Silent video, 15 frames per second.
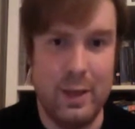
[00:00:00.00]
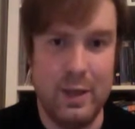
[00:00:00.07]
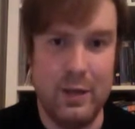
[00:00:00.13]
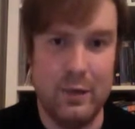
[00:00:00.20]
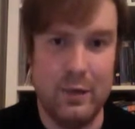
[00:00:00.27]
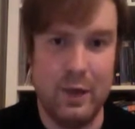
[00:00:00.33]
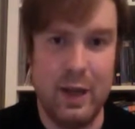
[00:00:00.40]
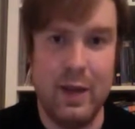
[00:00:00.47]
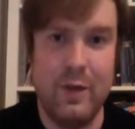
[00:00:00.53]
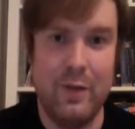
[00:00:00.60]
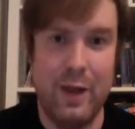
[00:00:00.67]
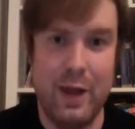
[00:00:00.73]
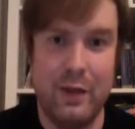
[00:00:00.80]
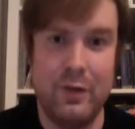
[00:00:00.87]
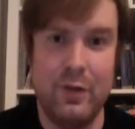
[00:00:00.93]
those kind of
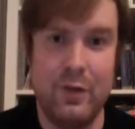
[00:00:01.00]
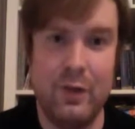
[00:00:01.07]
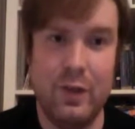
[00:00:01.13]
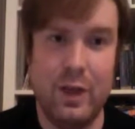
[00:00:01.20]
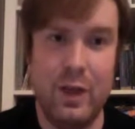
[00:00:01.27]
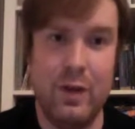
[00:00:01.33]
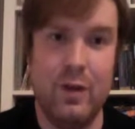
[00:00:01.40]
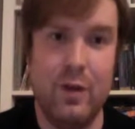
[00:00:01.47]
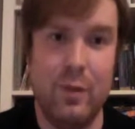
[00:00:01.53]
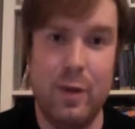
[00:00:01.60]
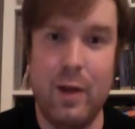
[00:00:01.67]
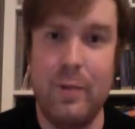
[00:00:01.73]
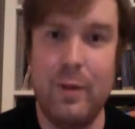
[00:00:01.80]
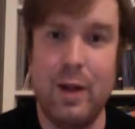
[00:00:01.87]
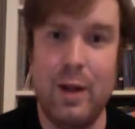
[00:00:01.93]
actions in a
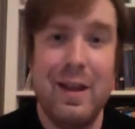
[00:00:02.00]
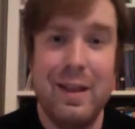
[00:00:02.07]
rom com.